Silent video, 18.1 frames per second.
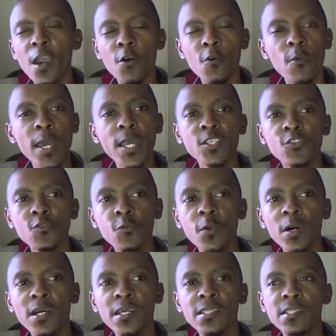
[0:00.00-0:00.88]
which
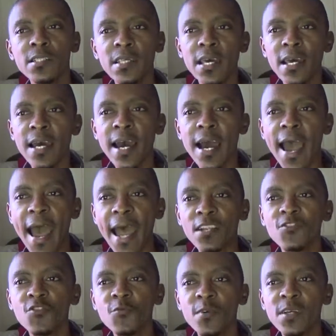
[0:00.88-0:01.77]
was
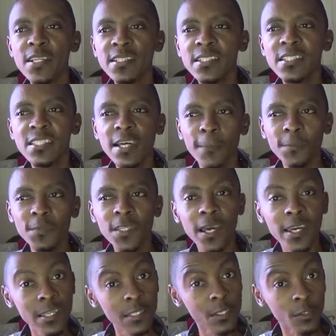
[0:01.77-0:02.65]
actually
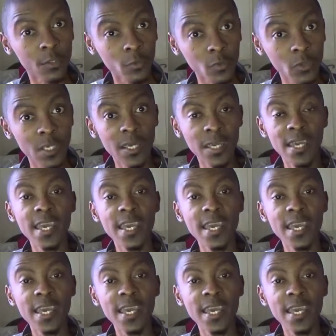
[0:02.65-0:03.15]
subtitled